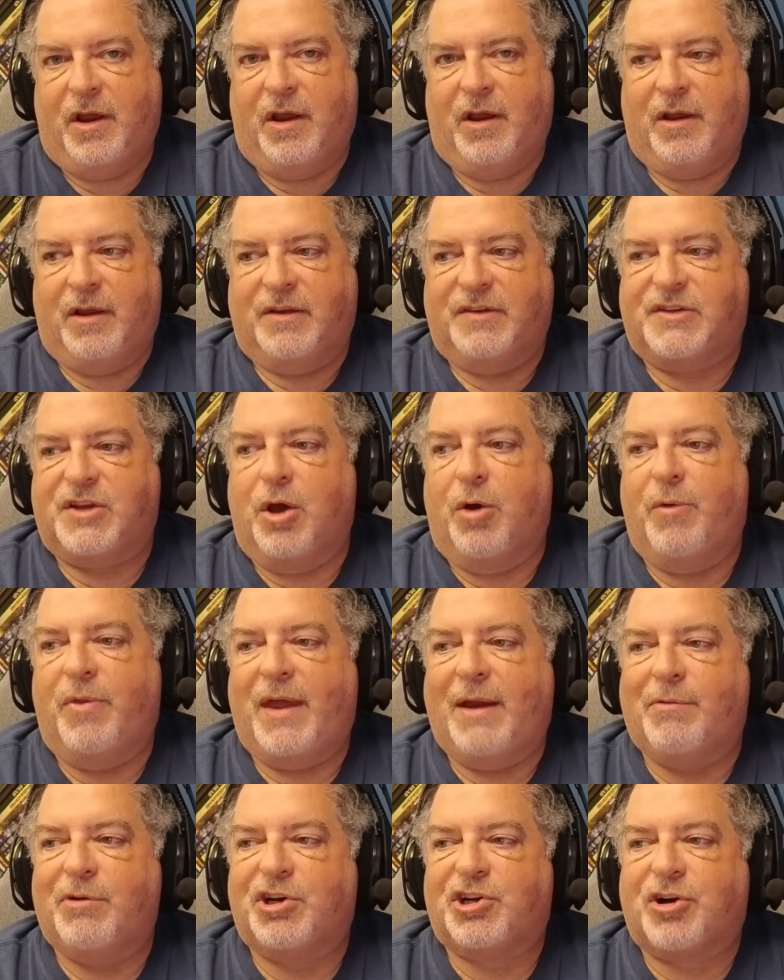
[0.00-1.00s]
So they
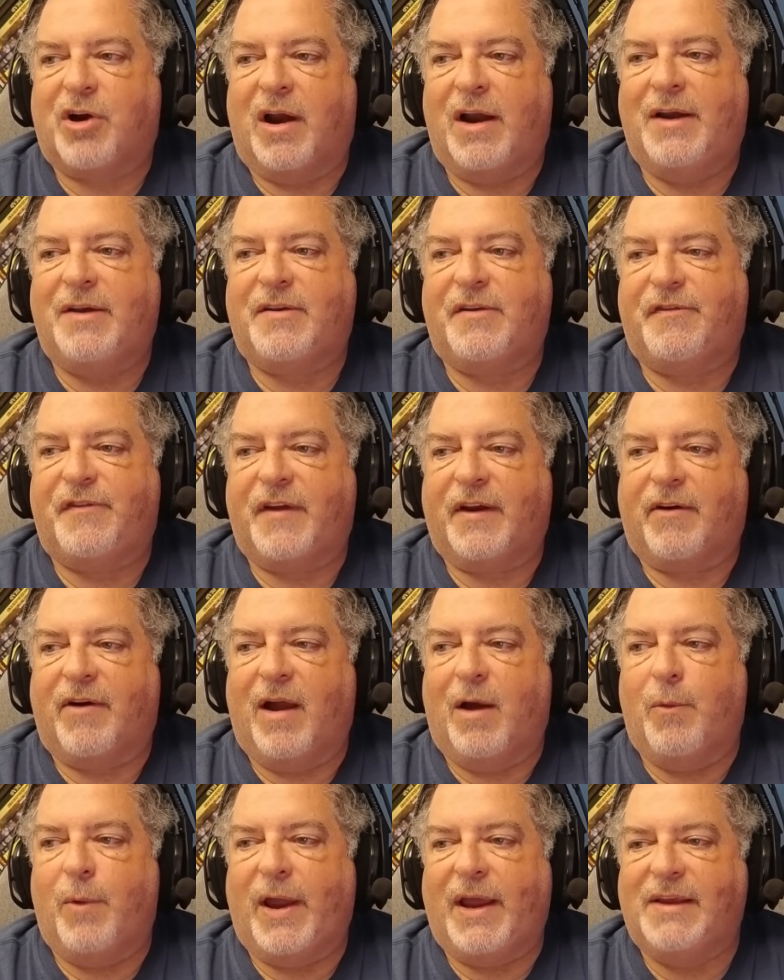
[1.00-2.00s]
were trying to figure
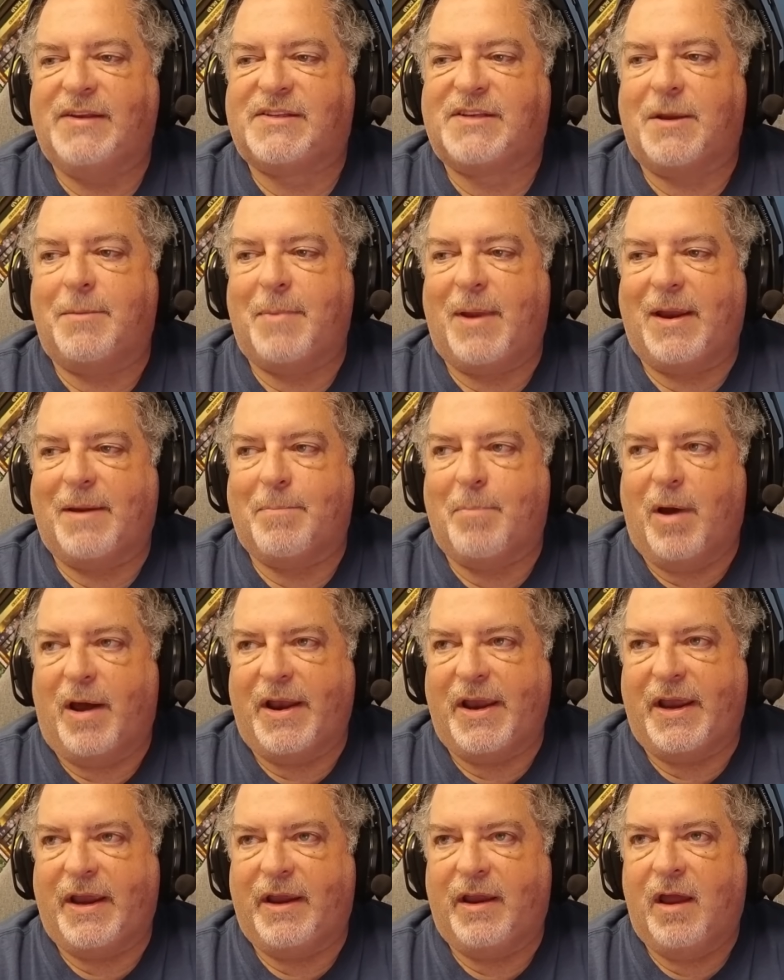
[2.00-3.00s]
out ways to make
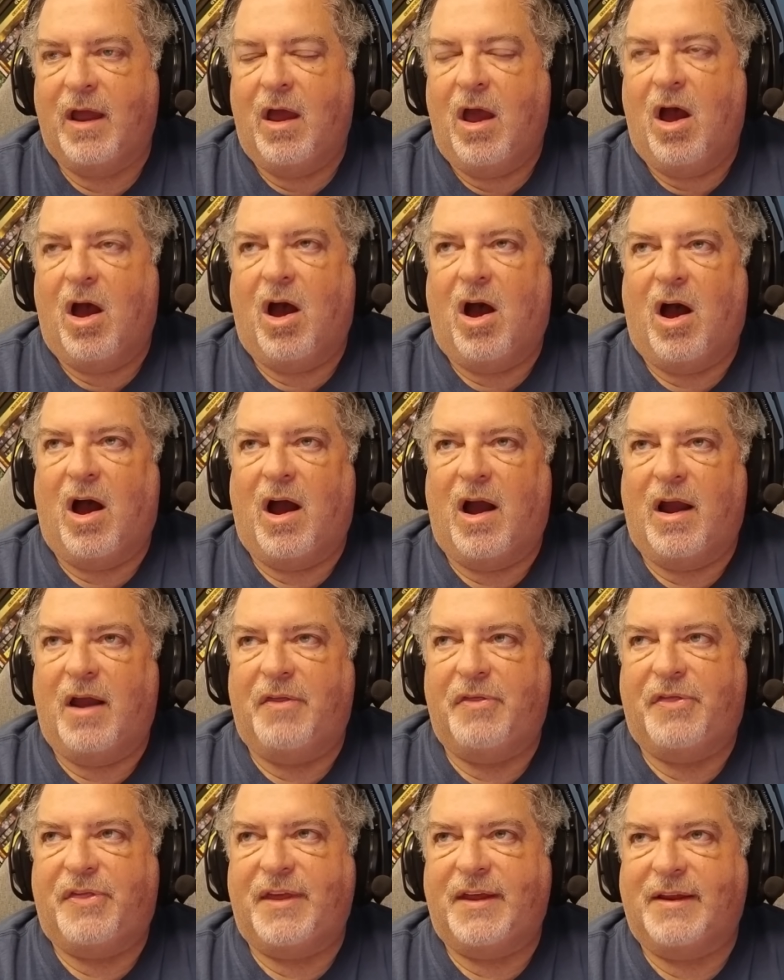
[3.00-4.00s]
money on
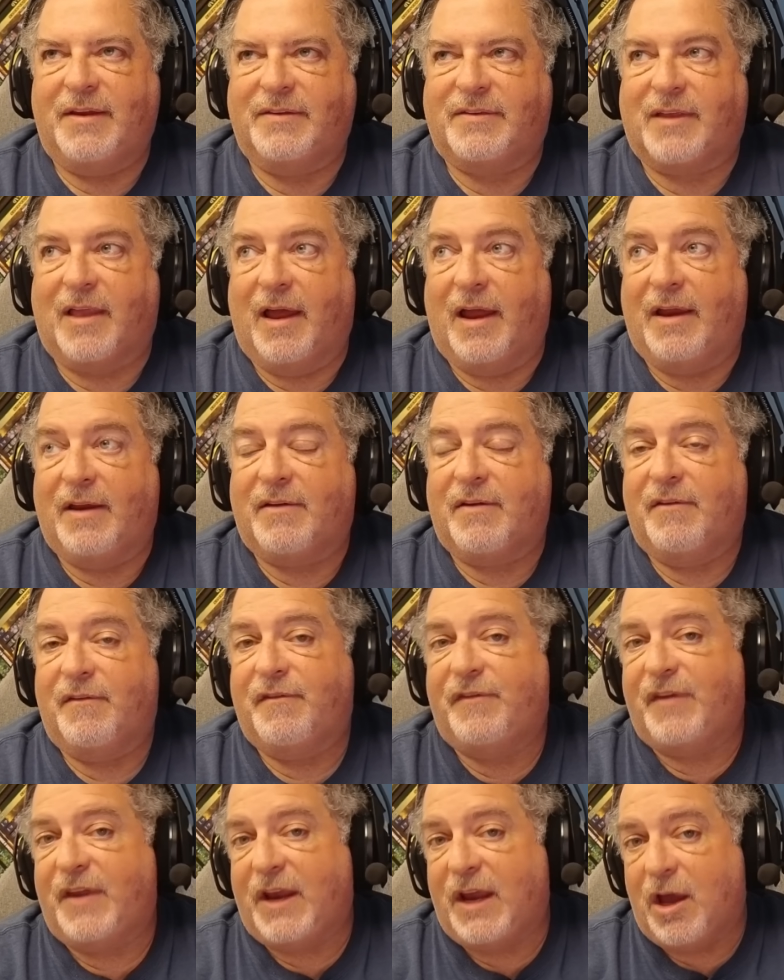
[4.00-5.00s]
things like
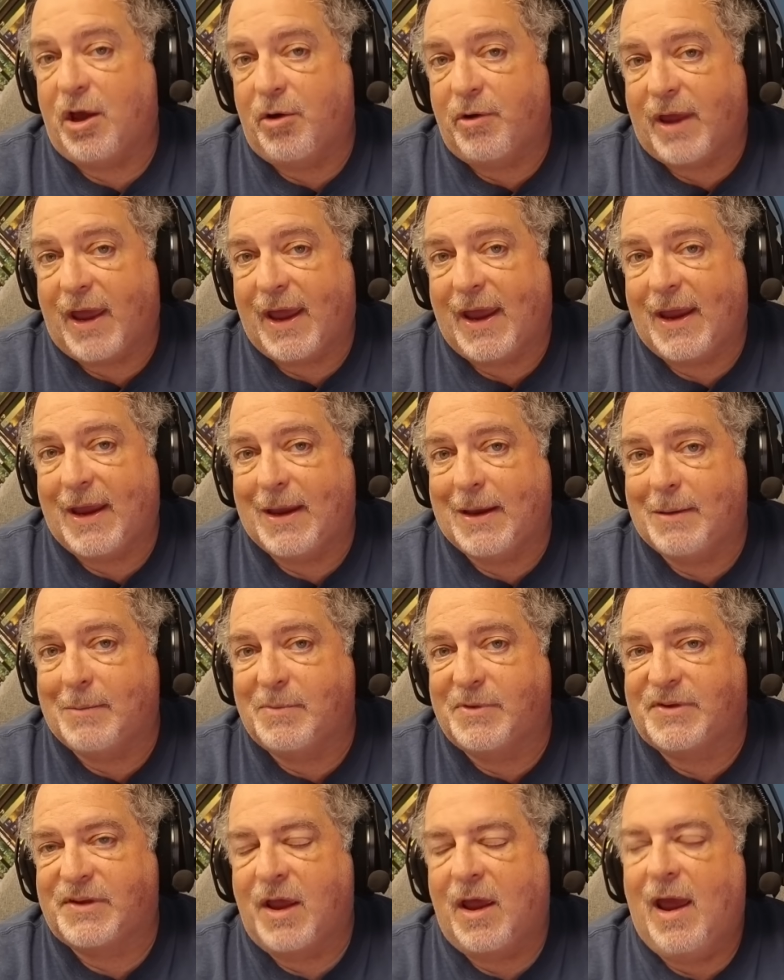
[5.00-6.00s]
video
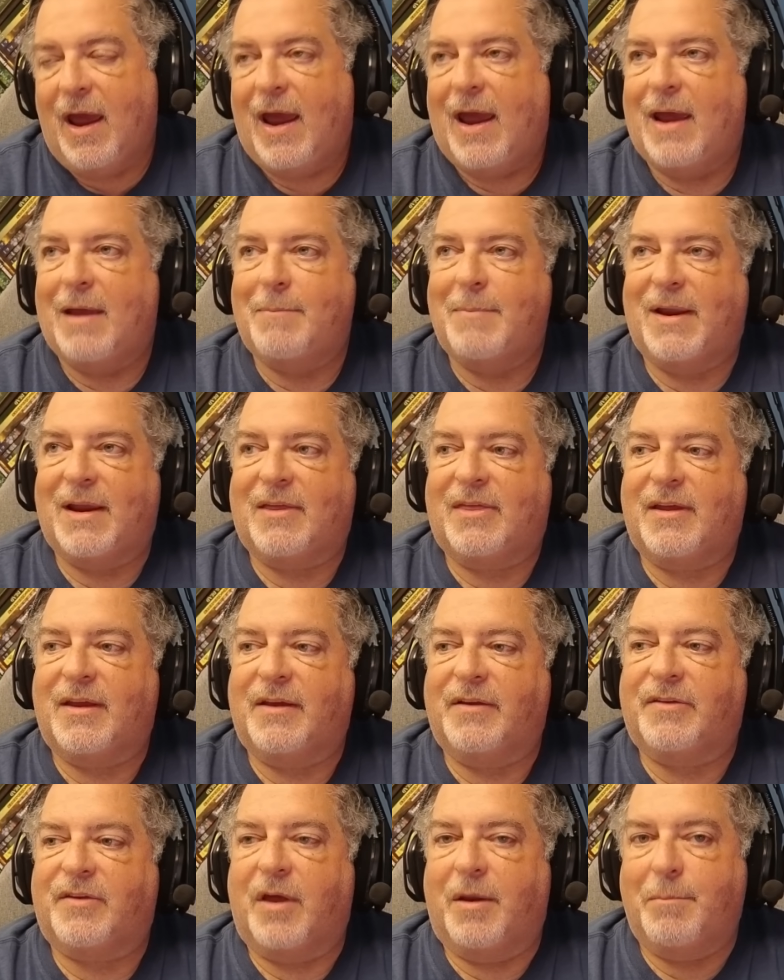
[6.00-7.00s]
games and make
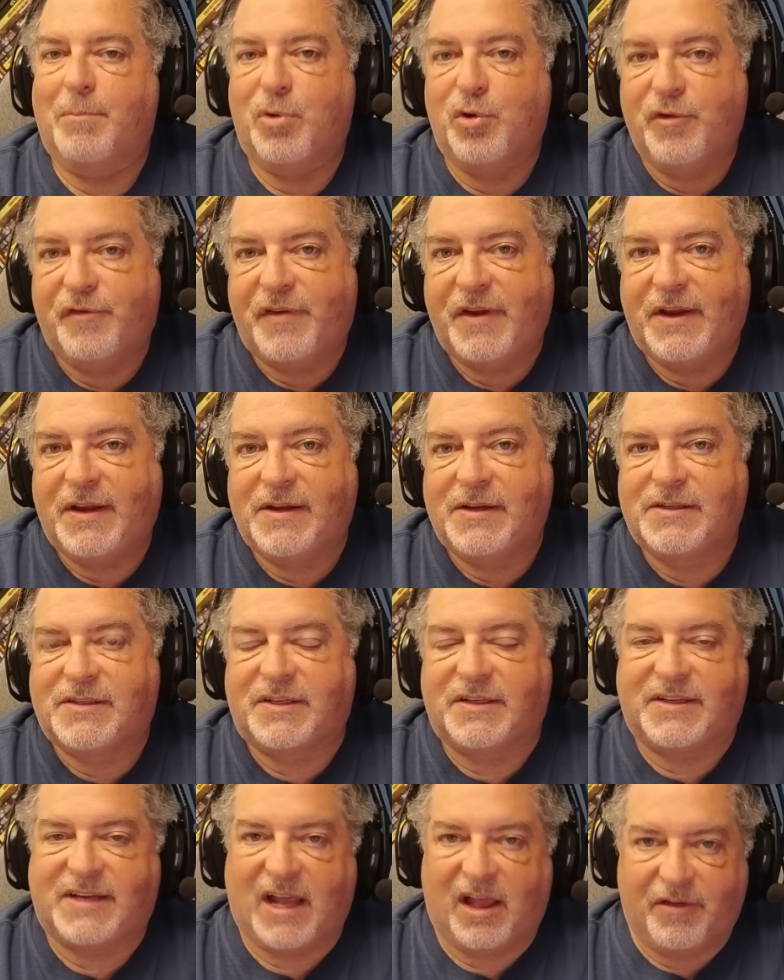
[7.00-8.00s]
things on movies and
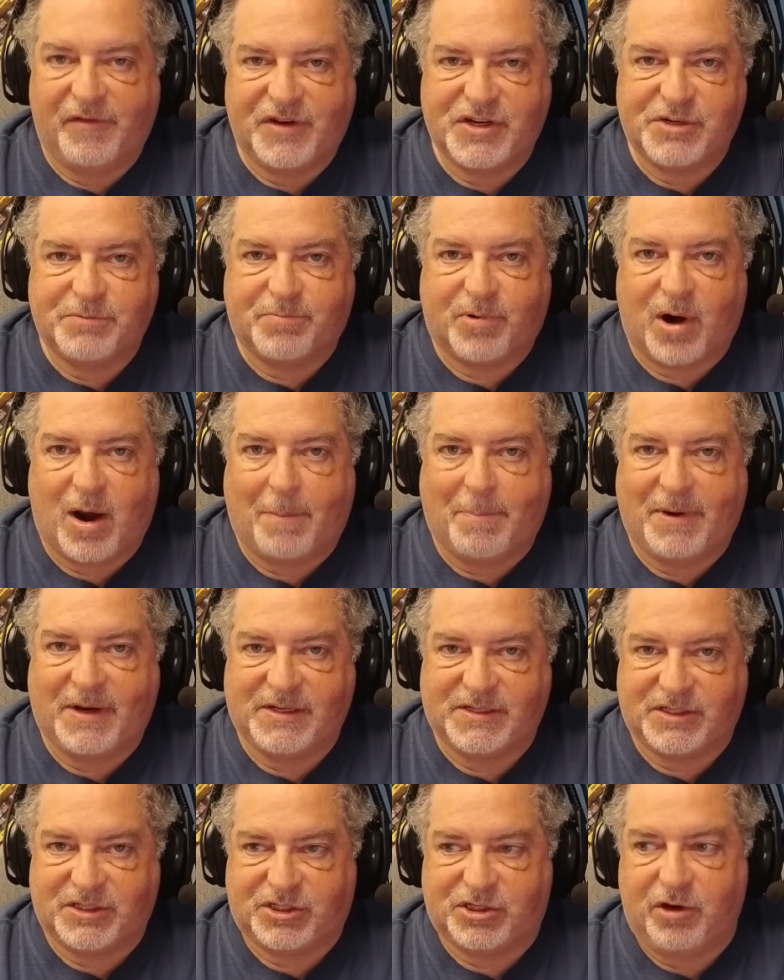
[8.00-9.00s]
television
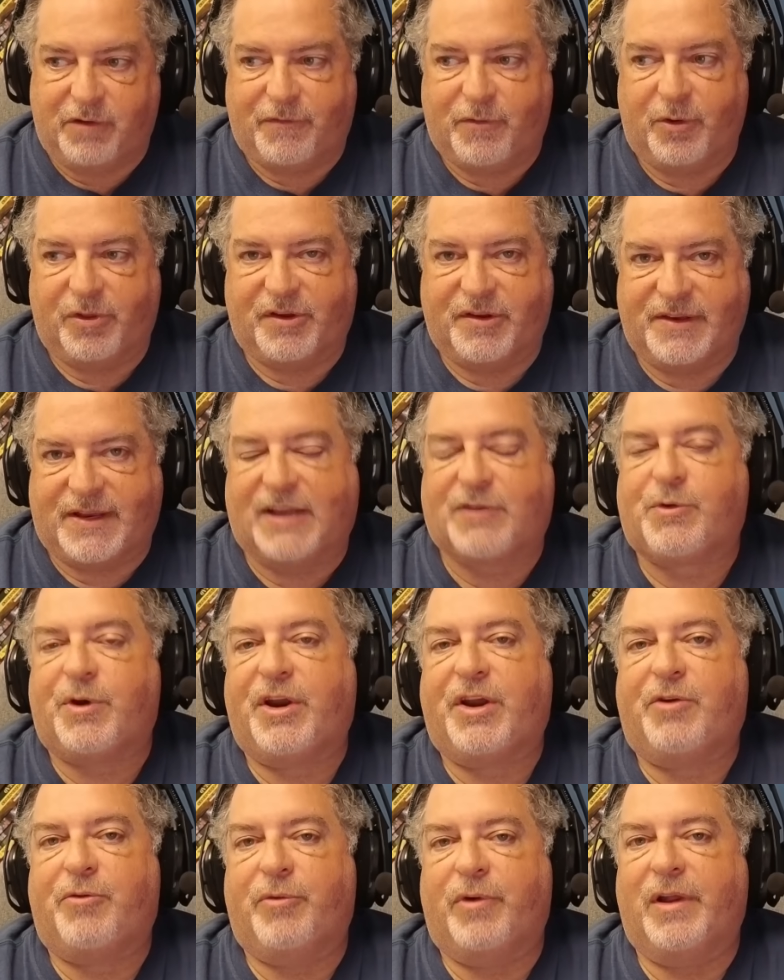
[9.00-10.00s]
properties and so forth, because that's where you
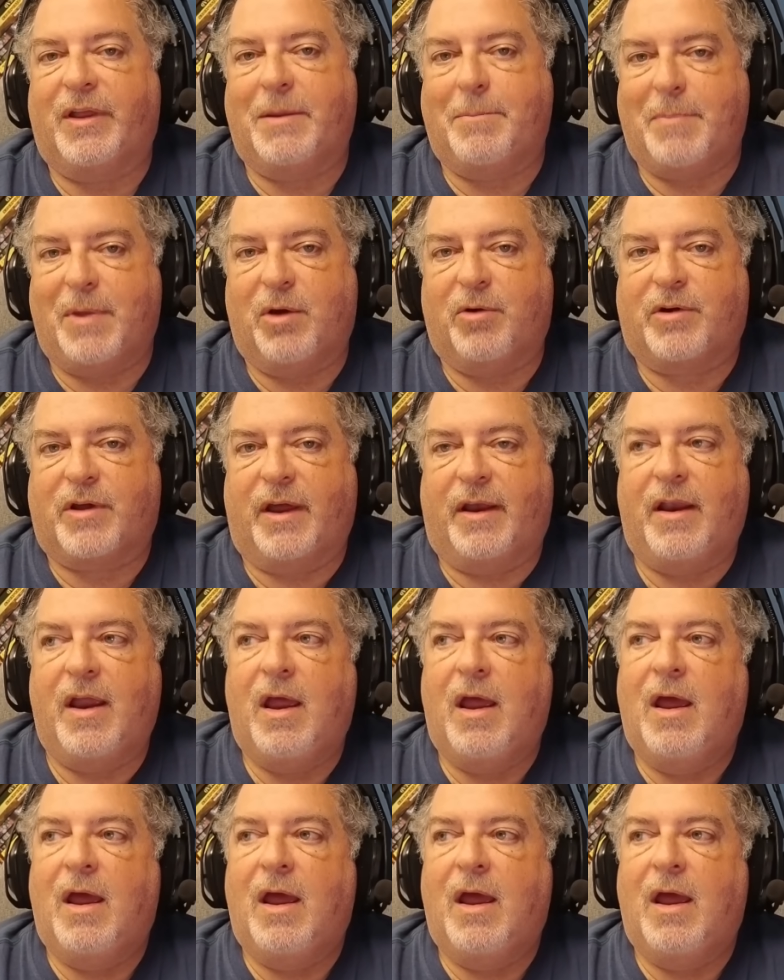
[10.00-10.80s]
could really milk it.